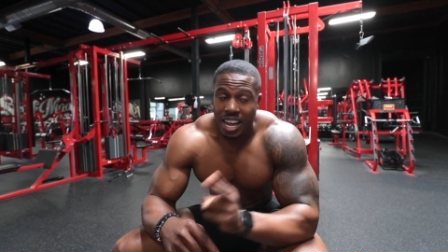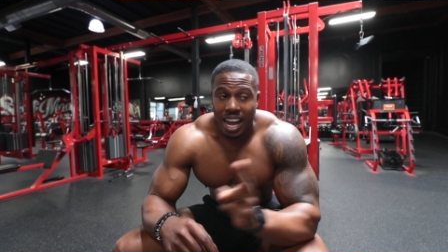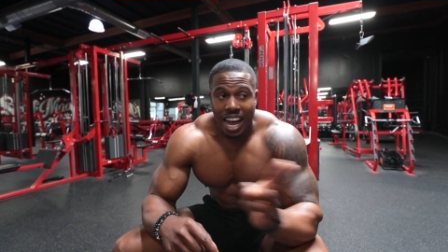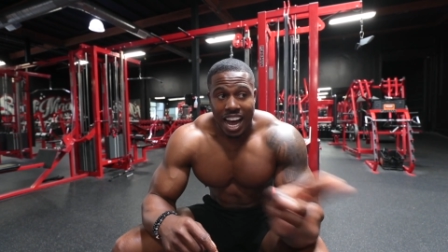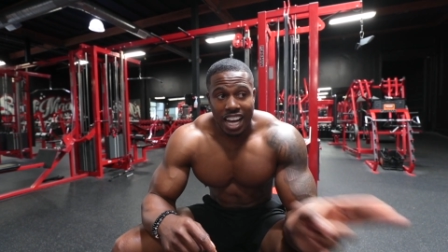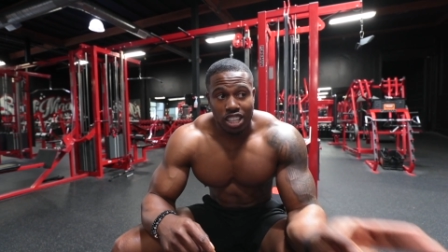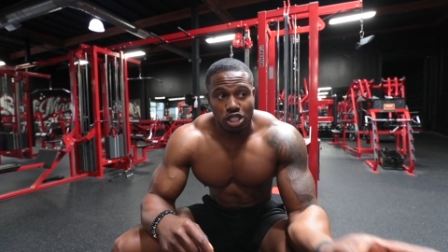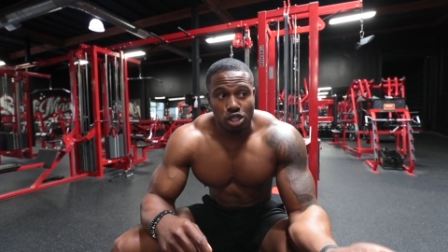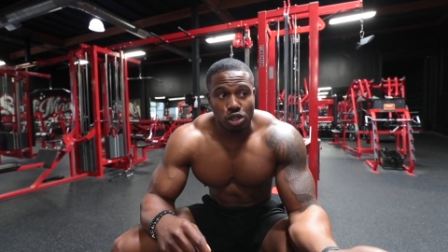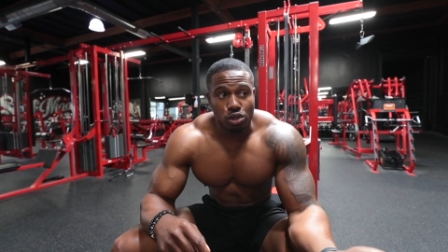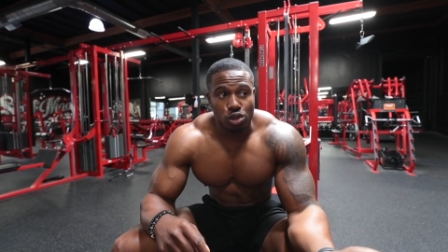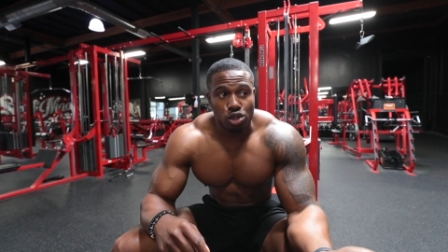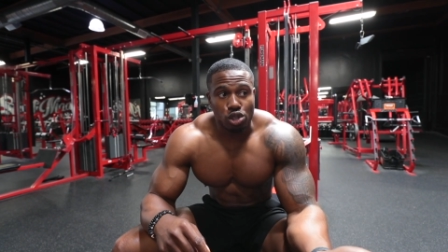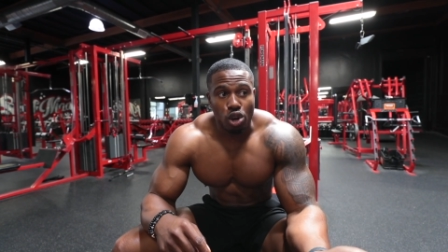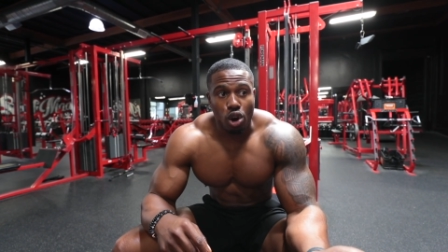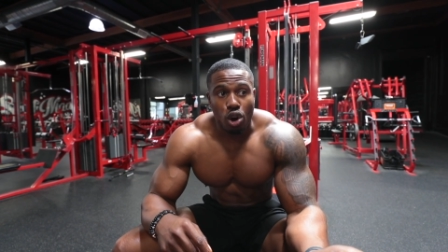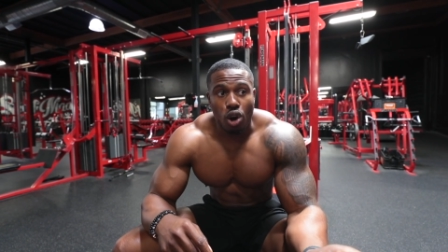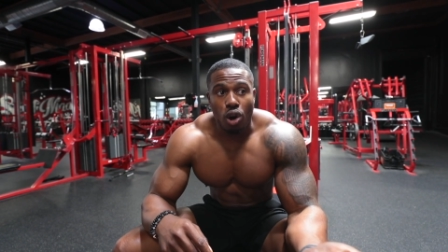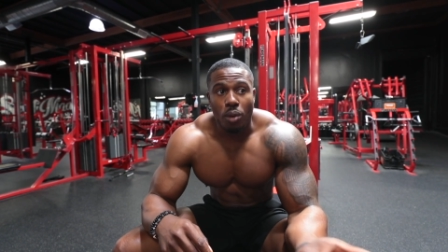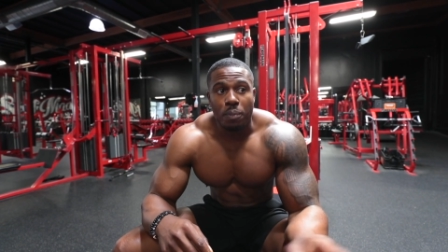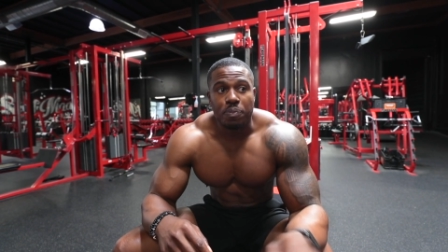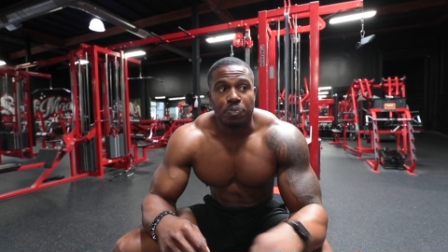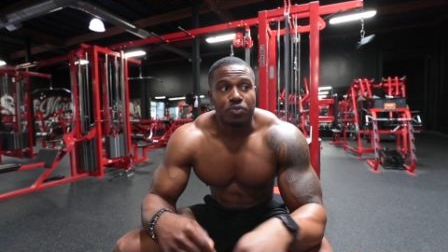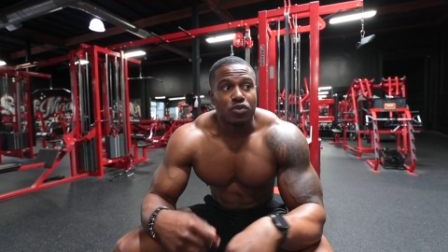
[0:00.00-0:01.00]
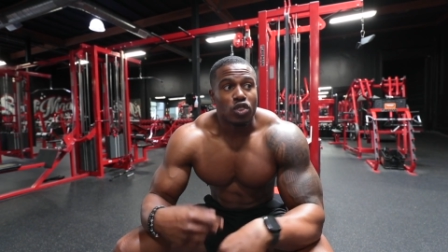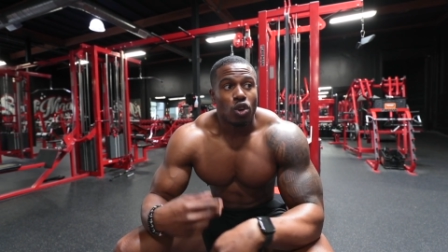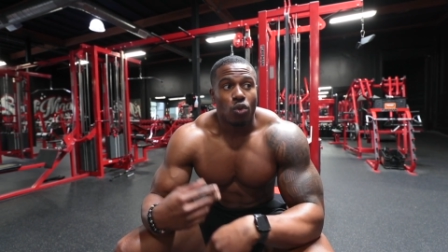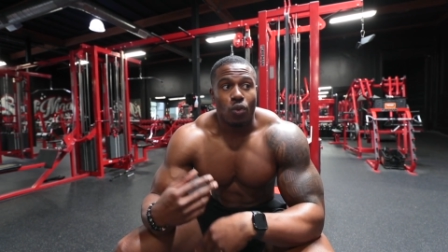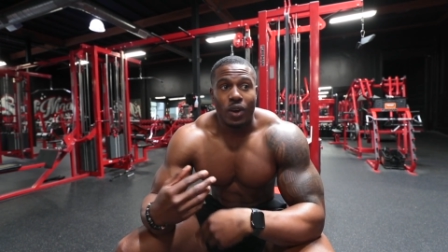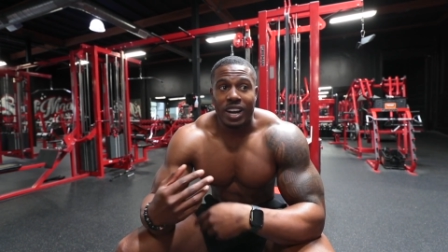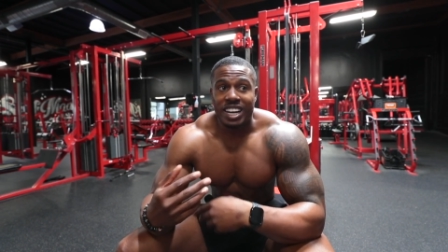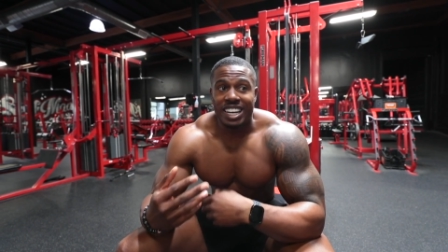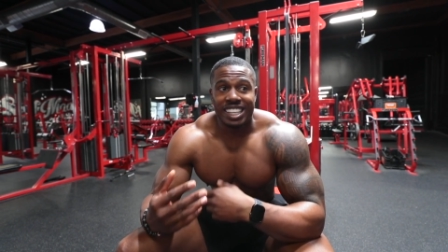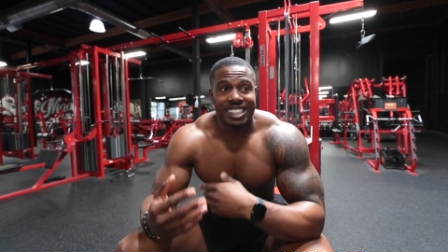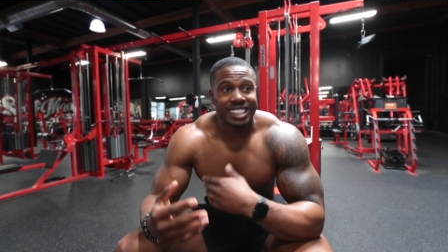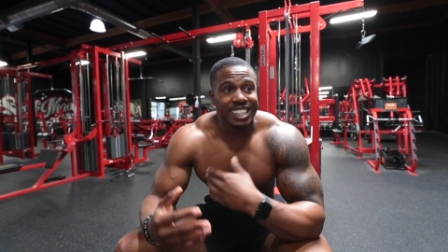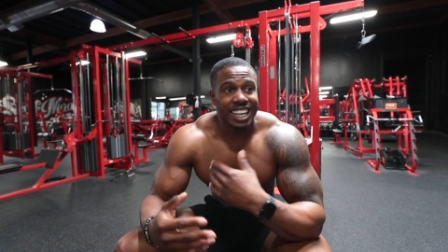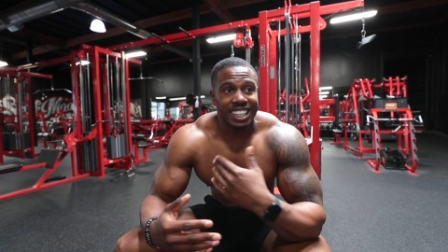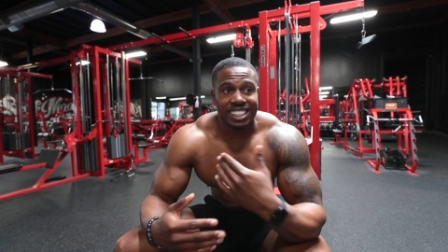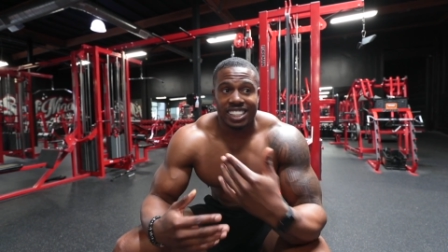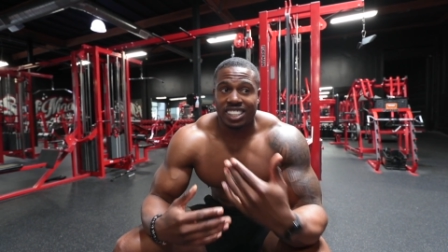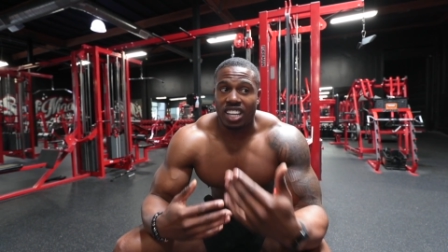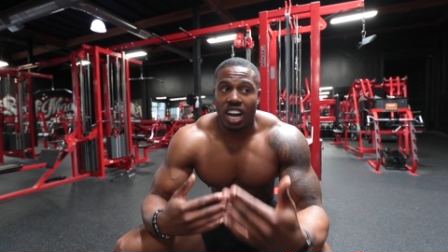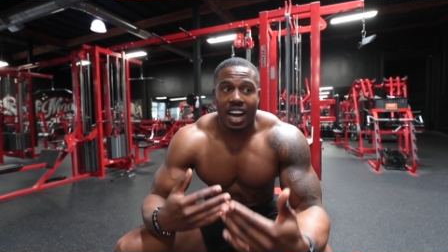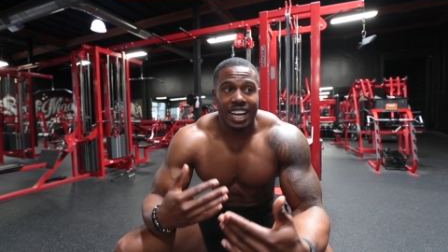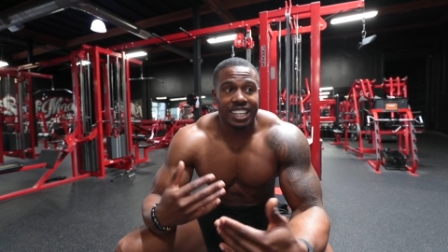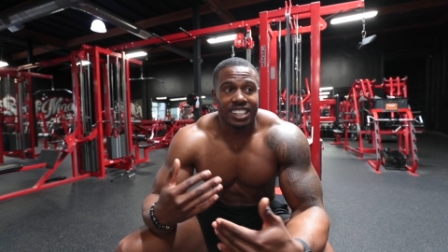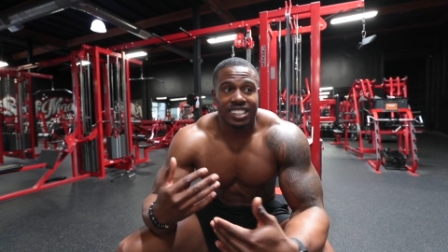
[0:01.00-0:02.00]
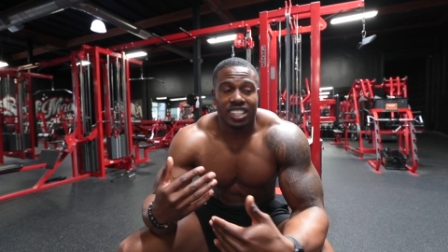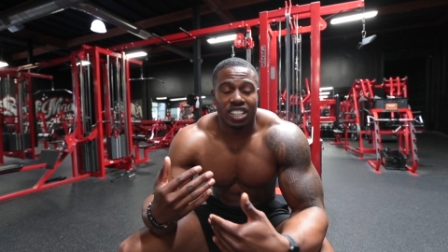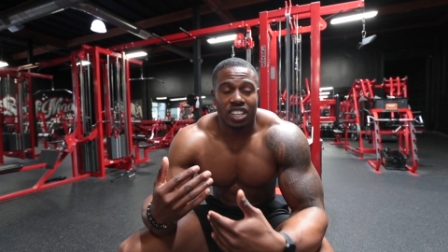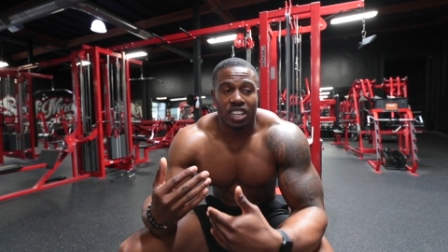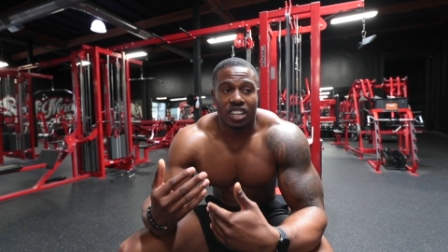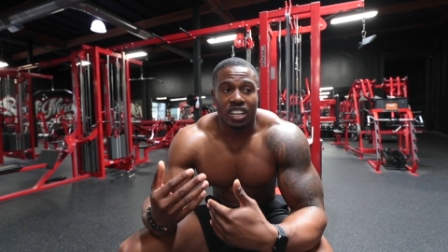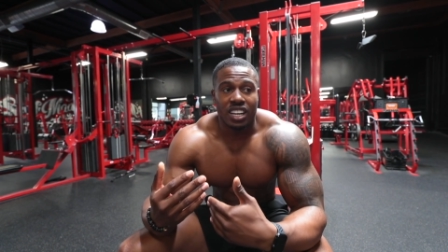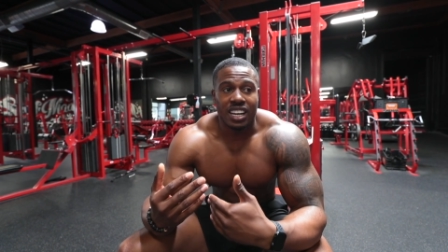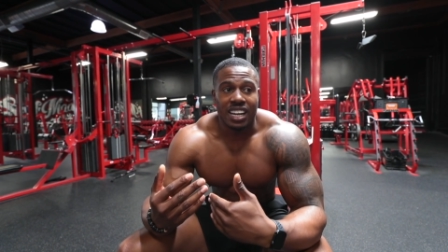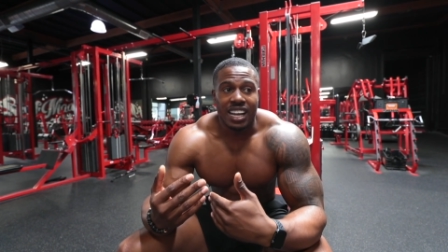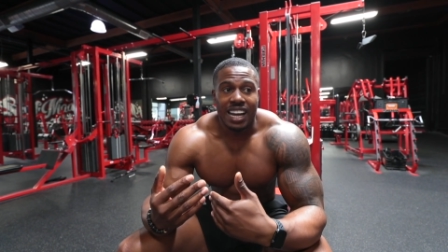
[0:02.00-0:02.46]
As you saw, when the set started to